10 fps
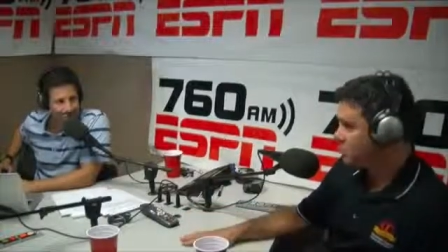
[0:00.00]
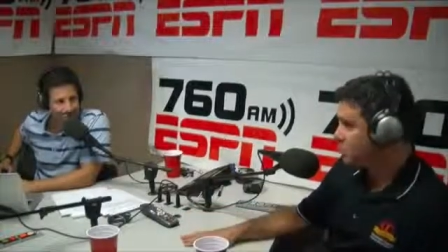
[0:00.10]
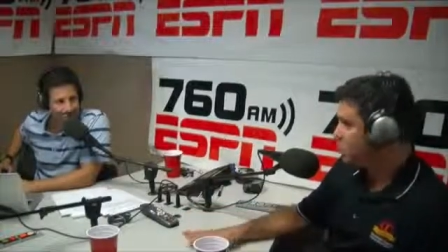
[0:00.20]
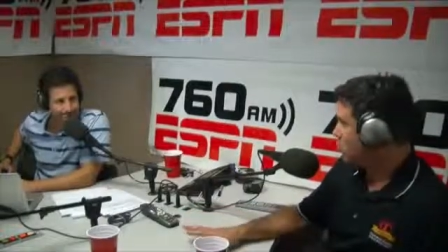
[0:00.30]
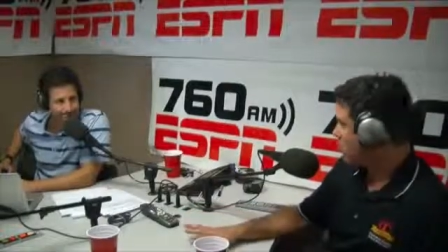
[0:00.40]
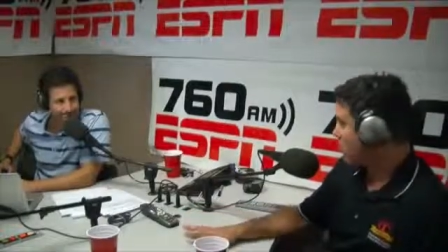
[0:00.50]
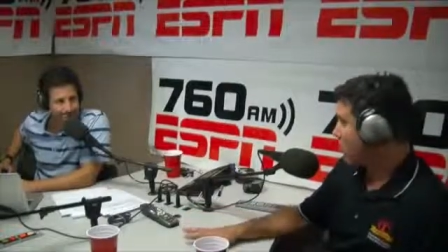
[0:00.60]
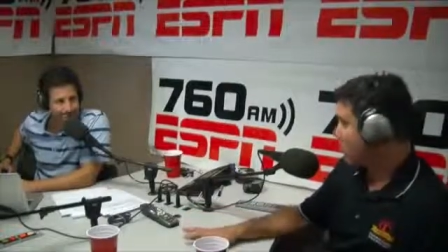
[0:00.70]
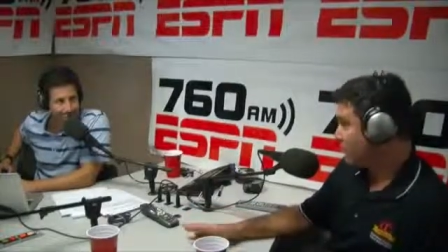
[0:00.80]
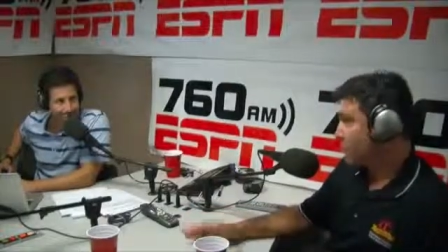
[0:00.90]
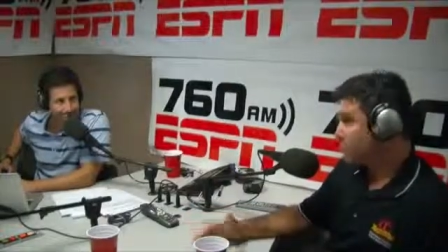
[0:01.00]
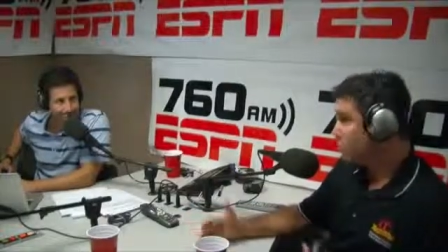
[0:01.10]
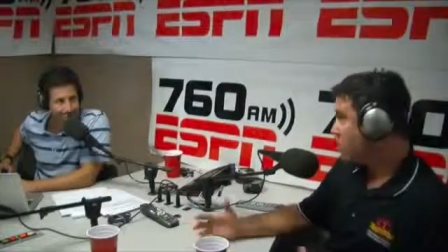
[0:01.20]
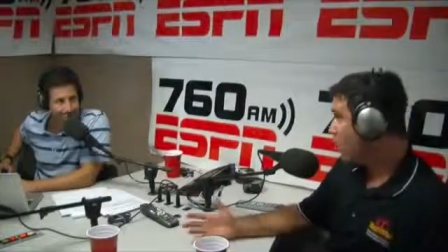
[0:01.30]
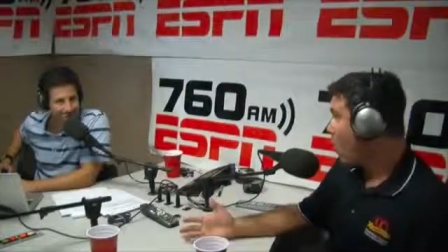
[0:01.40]
and do 2 or 3 hours if they
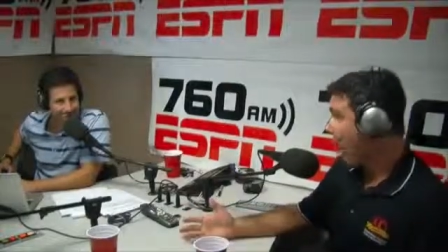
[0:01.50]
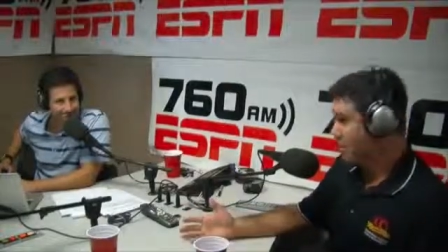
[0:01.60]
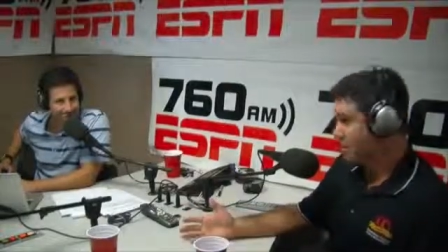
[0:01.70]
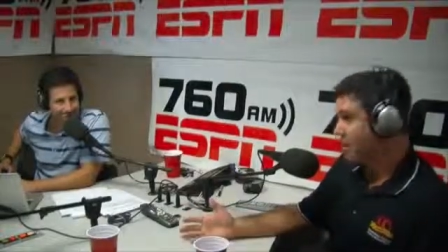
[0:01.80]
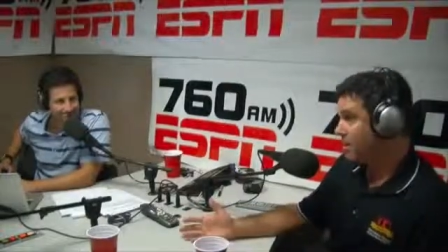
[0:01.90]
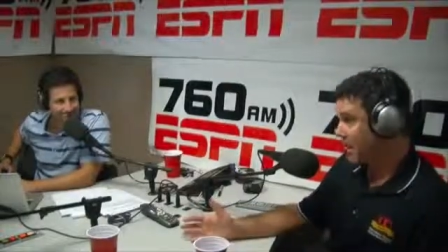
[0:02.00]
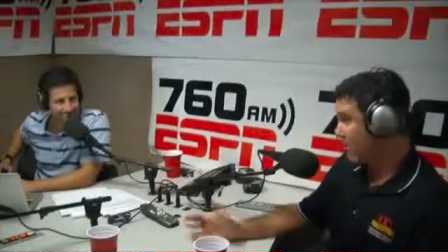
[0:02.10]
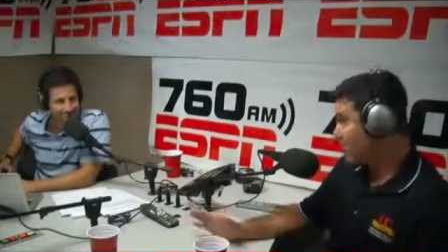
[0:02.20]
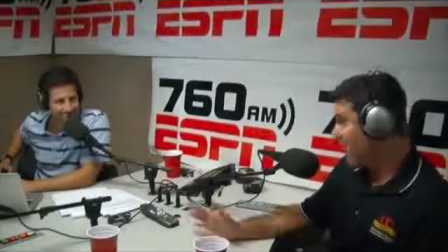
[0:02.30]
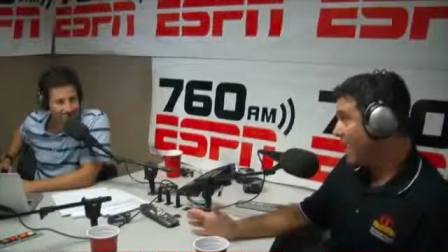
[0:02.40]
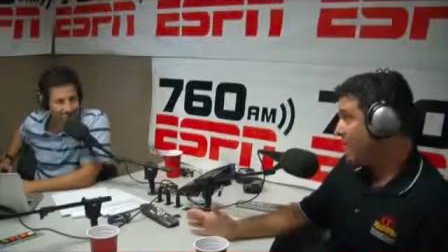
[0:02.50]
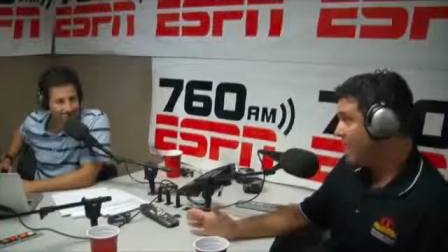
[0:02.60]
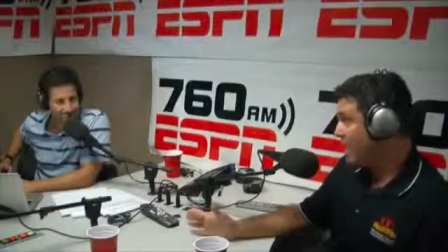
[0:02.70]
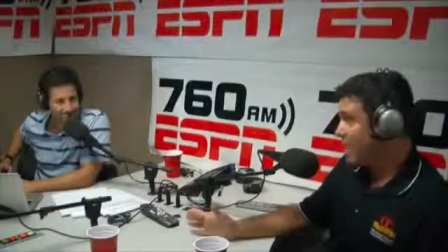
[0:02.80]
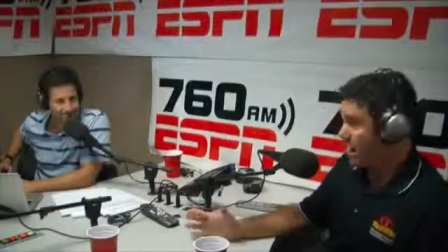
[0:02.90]
really want. They can find
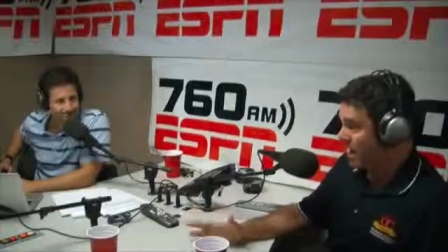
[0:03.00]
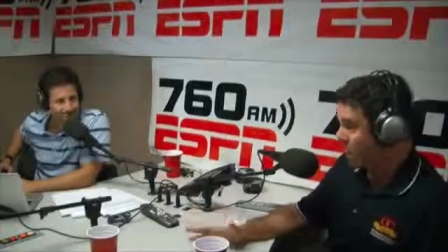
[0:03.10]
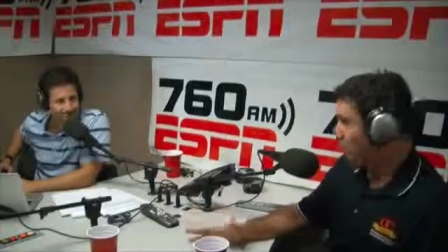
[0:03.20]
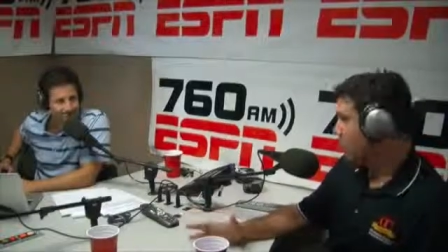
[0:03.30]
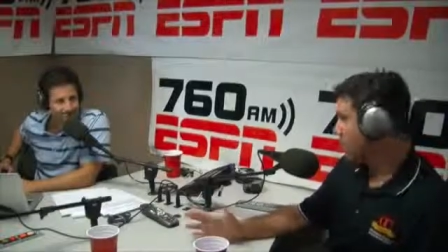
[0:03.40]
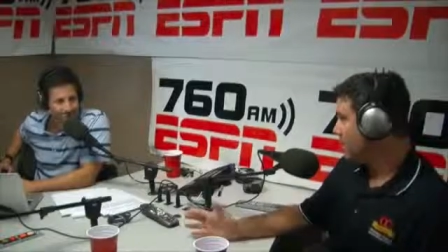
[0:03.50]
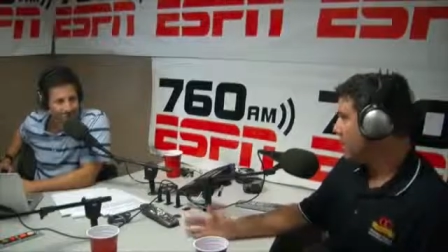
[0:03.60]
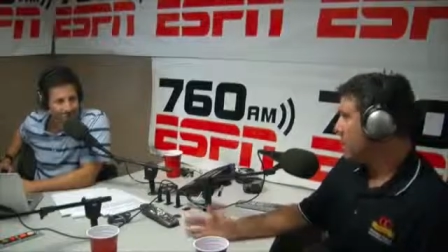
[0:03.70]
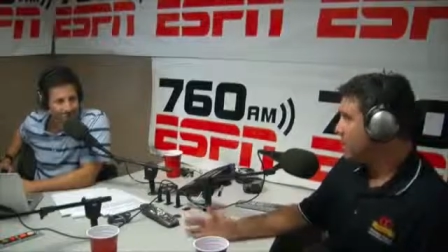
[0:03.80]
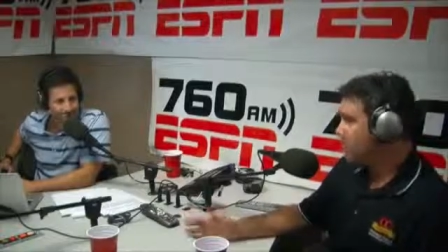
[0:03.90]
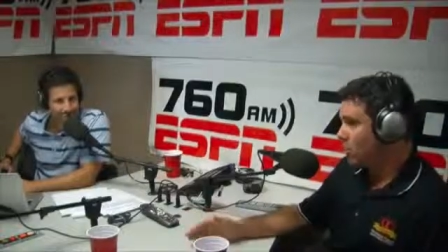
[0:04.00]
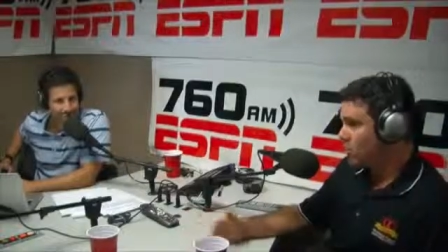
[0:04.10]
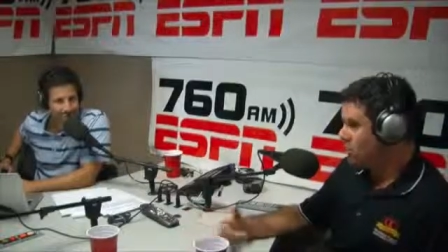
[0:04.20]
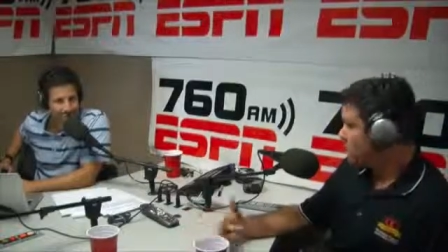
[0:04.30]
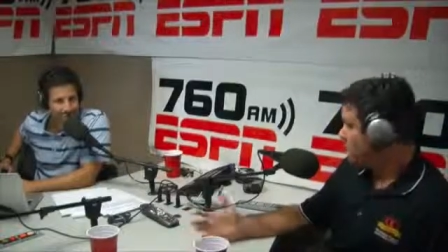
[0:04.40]
the time, wake up early,
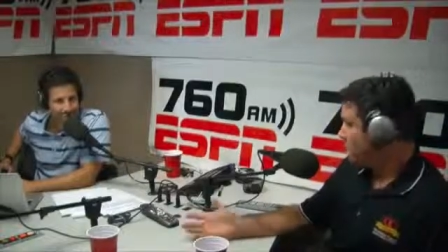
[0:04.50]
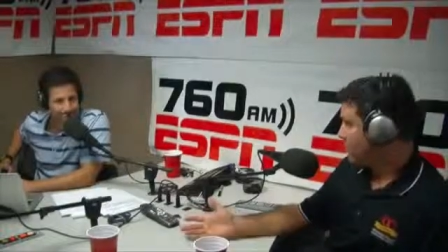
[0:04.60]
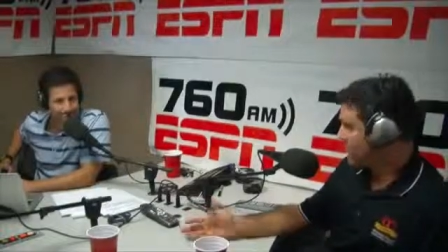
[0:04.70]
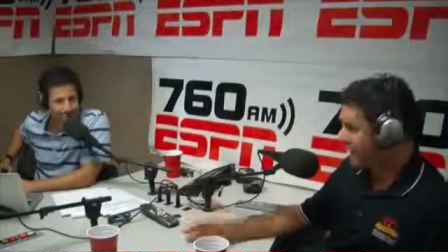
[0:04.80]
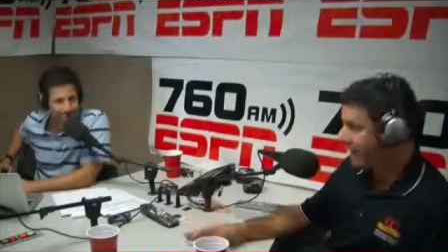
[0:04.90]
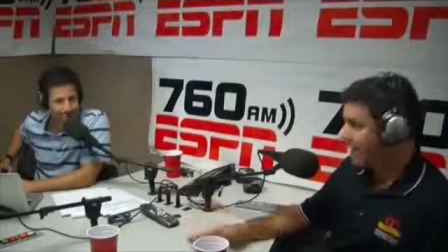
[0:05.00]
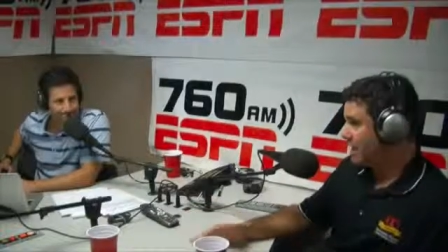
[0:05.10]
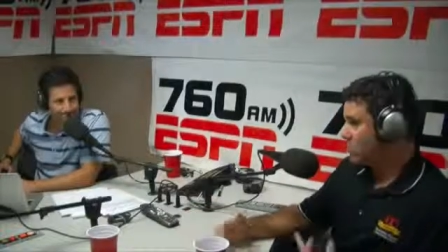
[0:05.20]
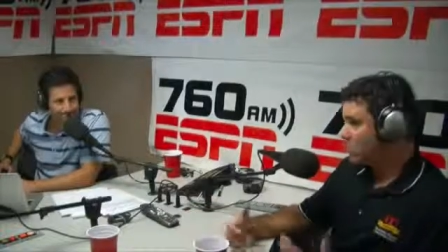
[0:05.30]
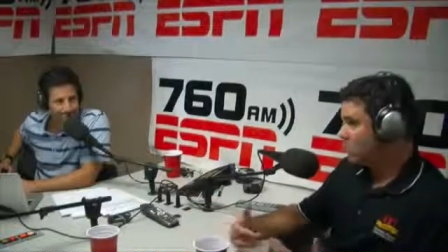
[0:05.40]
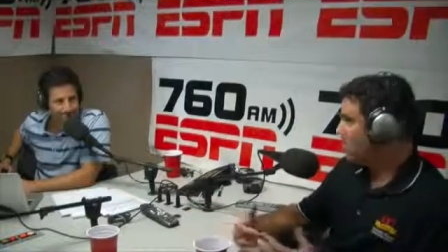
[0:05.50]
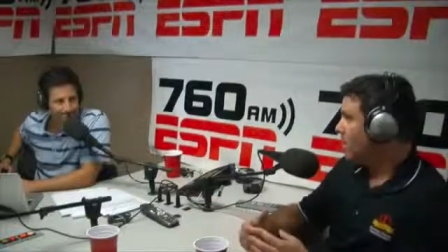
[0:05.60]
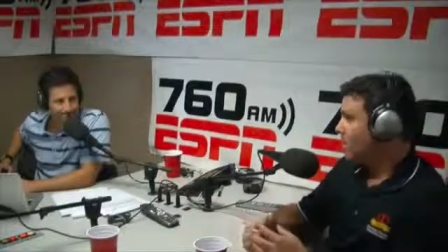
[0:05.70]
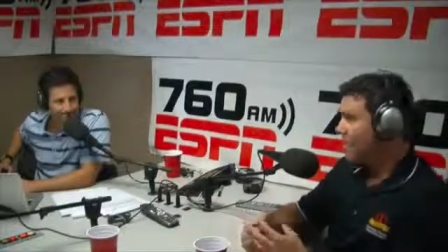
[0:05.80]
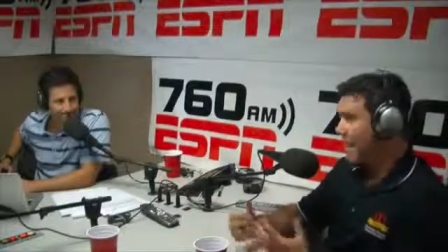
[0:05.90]
do something at night. They can do
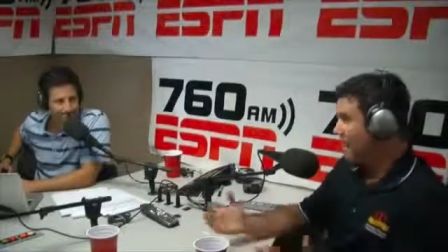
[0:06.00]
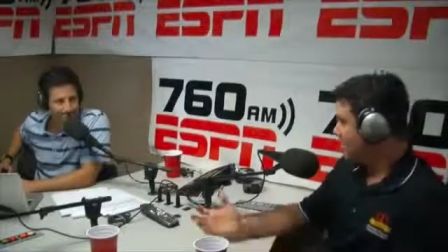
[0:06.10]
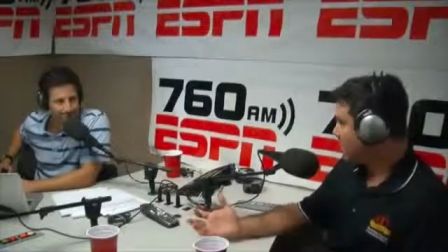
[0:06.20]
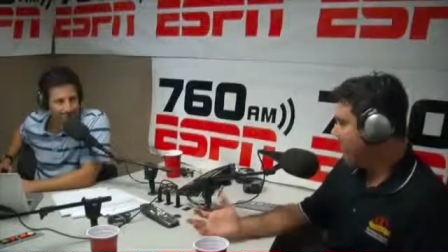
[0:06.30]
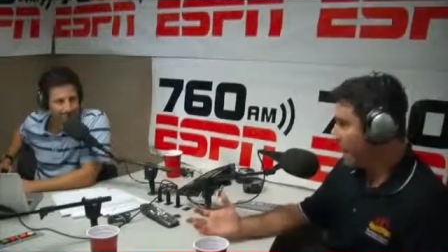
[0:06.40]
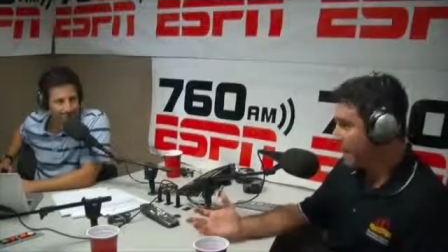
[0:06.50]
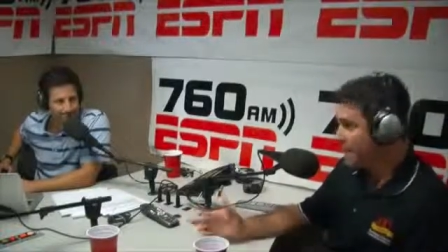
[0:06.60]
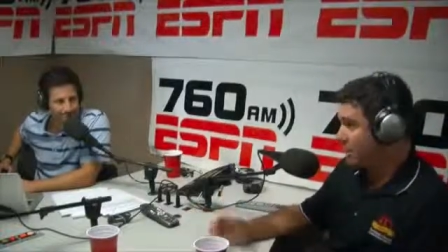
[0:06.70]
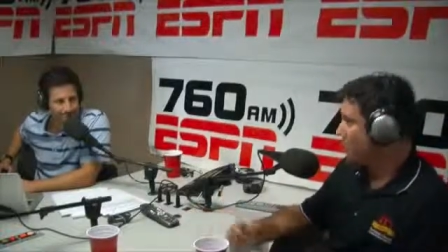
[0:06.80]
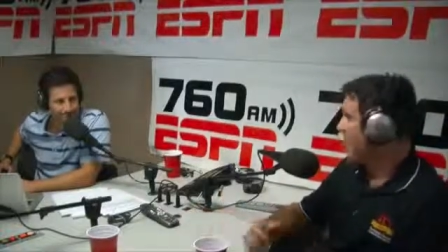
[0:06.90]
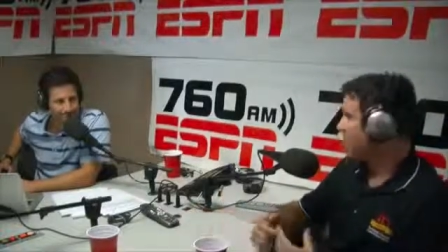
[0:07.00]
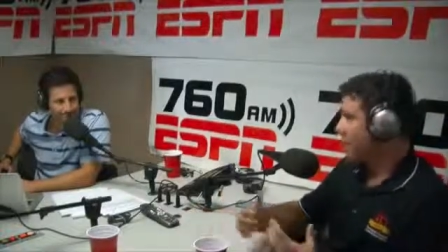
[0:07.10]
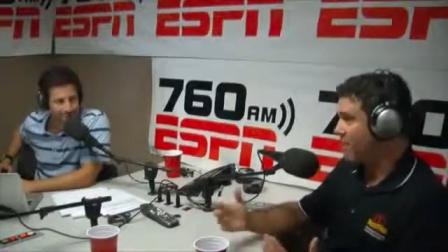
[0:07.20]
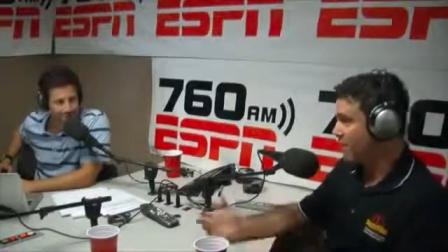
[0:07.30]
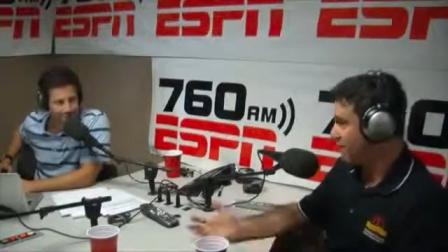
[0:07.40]
elastic bands. They don't have to have